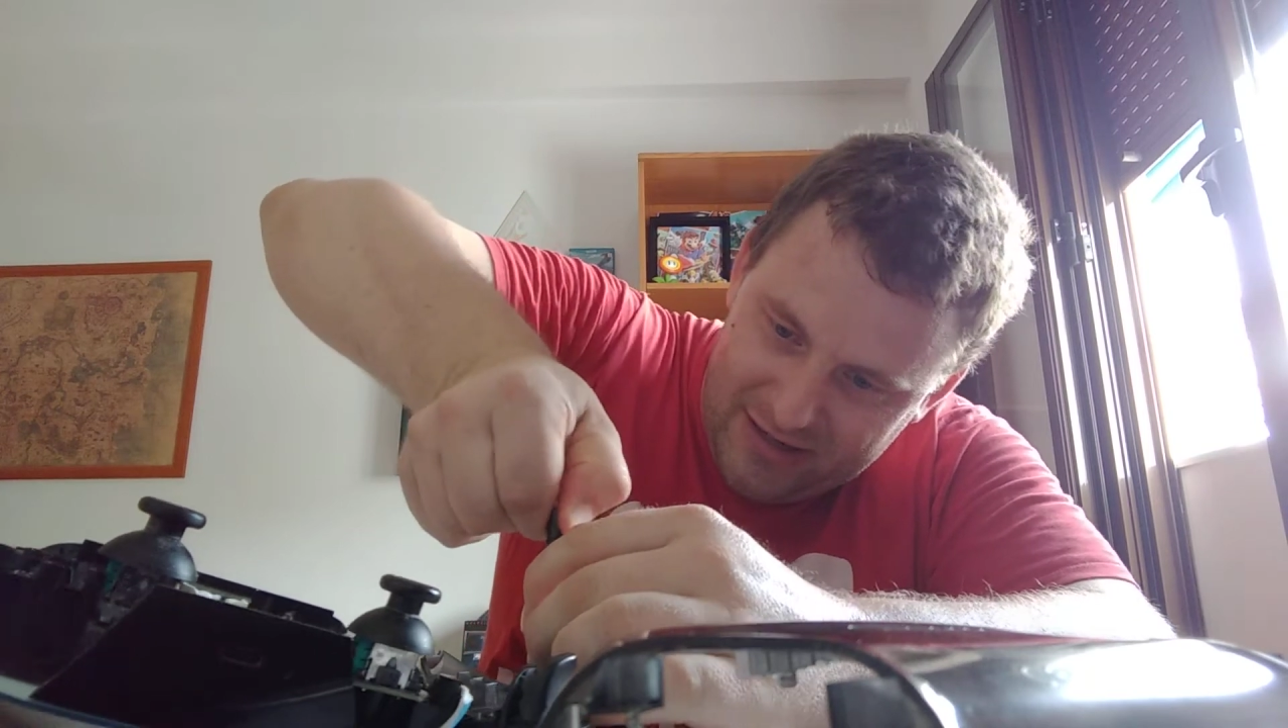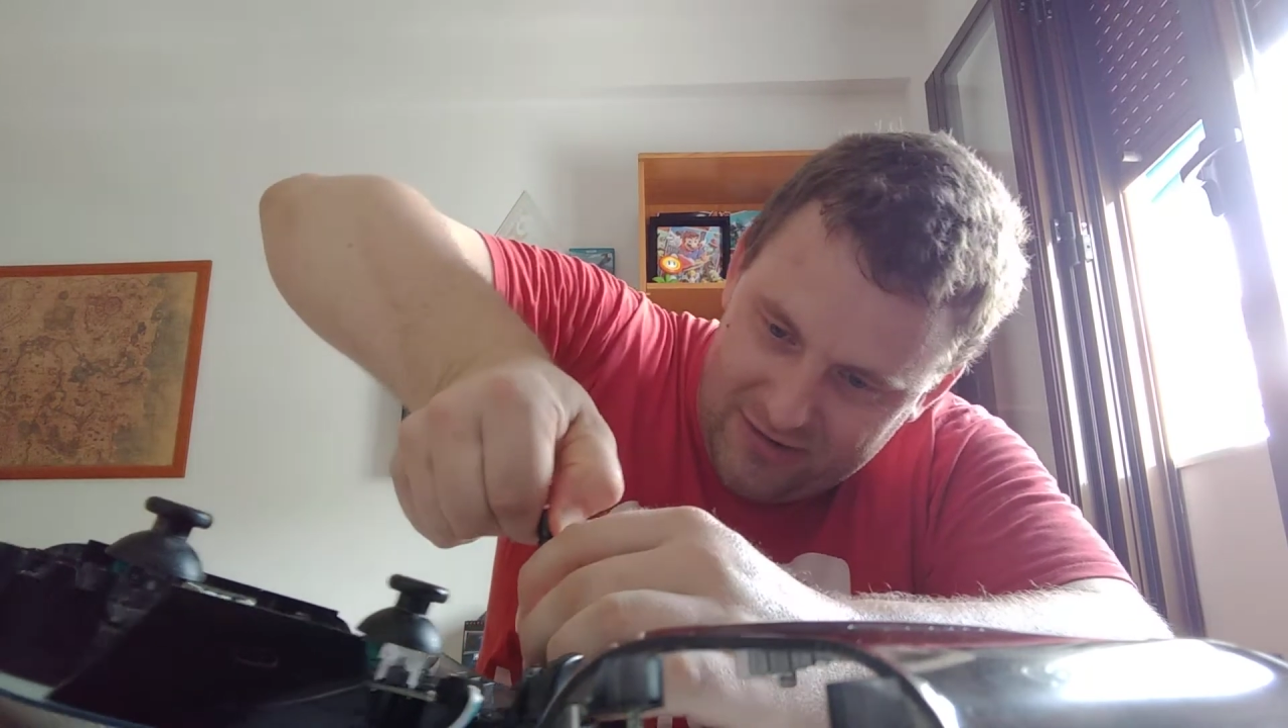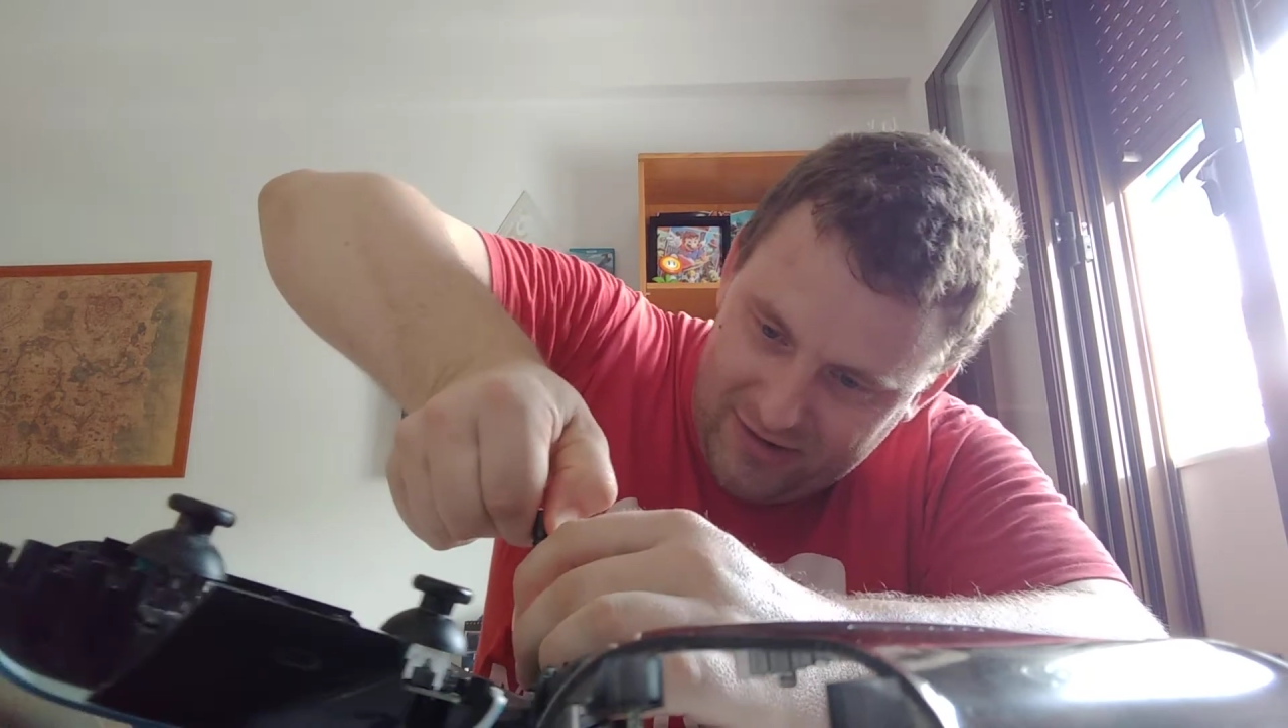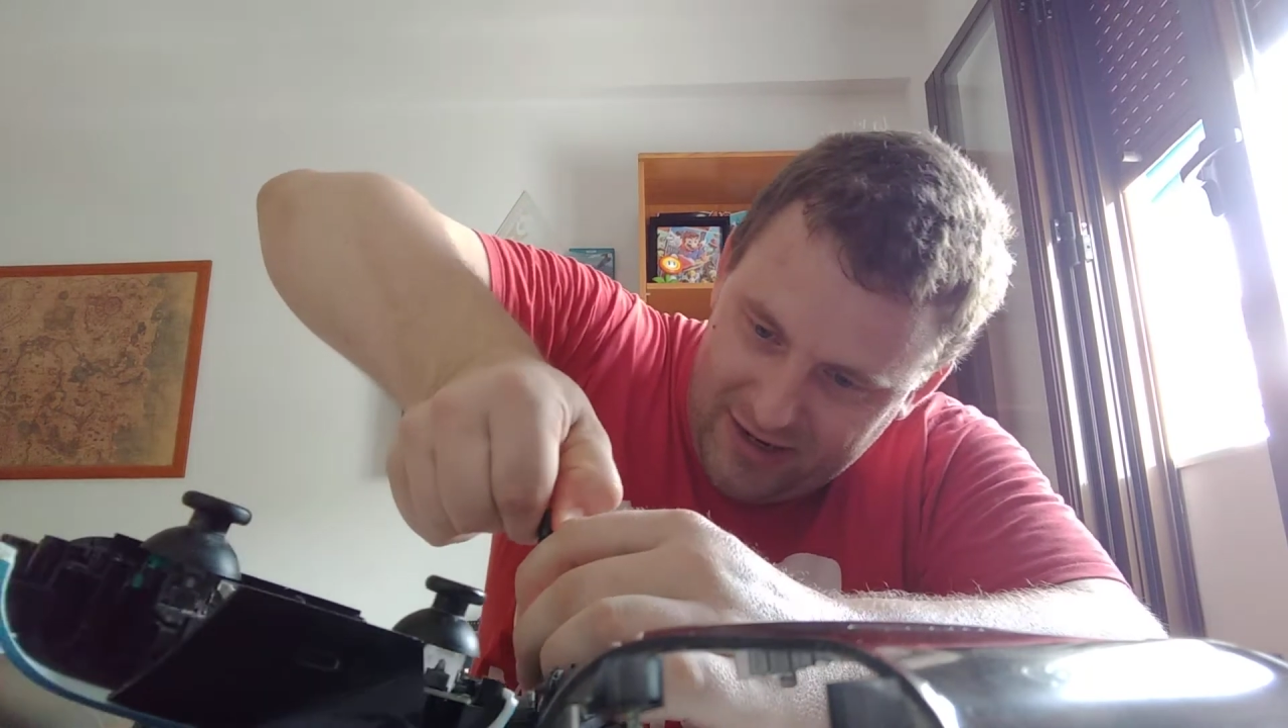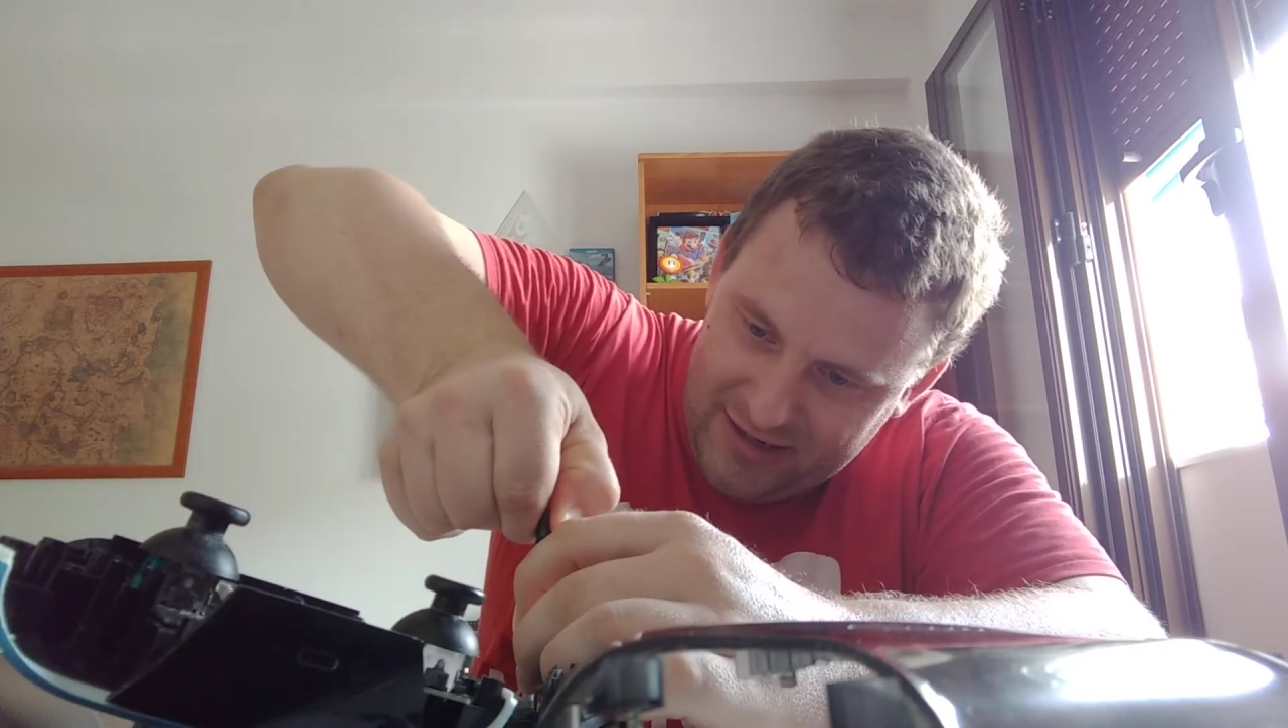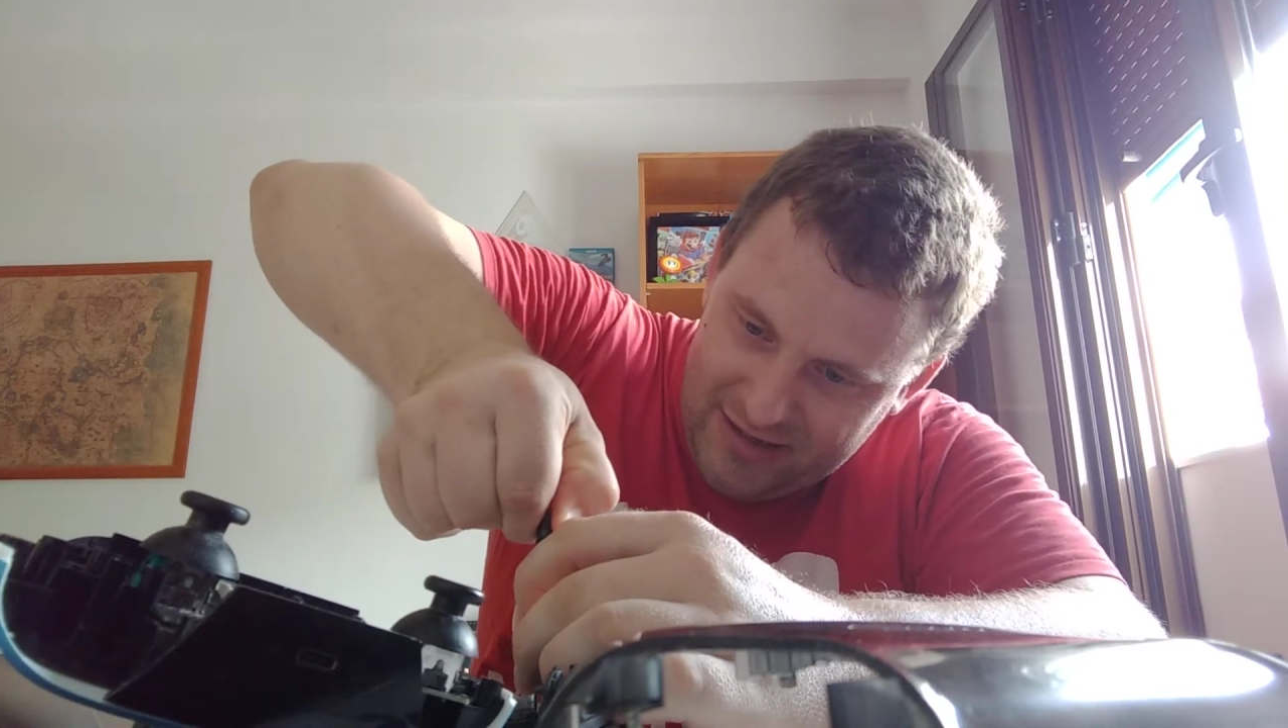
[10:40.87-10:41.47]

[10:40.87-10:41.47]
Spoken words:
to try and get a